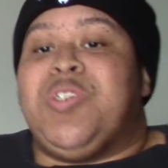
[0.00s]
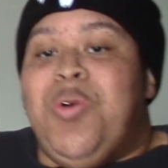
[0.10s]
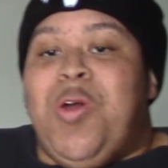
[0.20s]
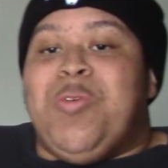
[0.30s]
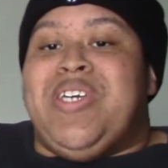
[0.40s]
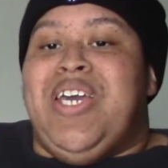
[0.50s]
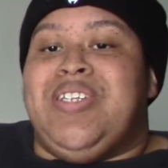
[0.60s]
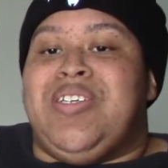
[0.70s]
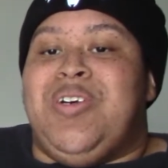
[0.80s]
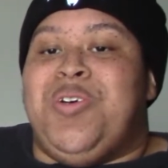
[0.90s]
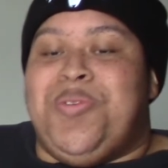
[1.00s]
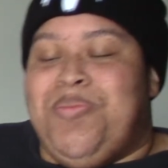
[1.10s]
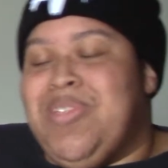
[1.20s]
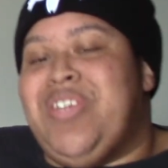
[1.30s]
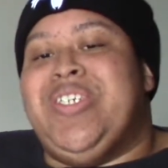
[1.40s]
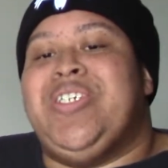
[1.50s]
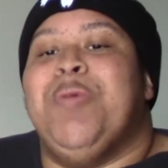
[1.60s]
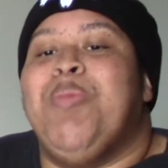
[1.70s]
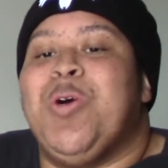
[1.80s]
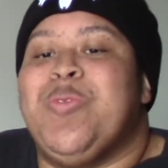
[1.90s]
going on, Geekdom? This is
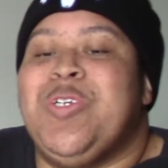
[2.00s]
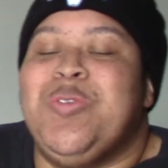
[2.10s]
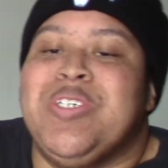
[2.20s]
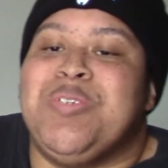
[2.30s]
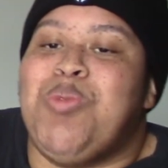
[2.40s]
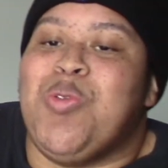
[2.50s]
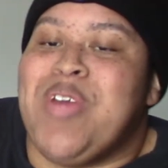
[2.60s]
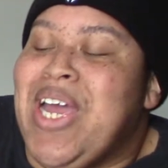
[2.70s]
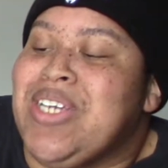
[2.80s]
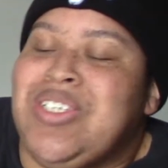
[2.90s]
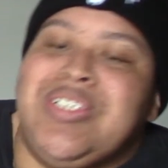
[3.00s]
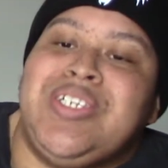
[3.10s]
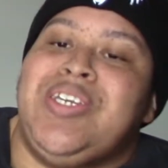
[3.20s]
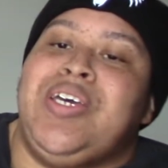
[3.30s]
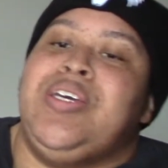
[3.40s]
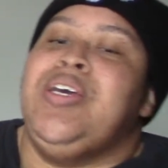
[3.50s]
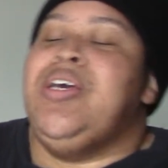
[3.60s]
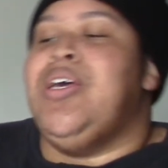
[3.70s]
Chipmunk. We're doing some more reactions today.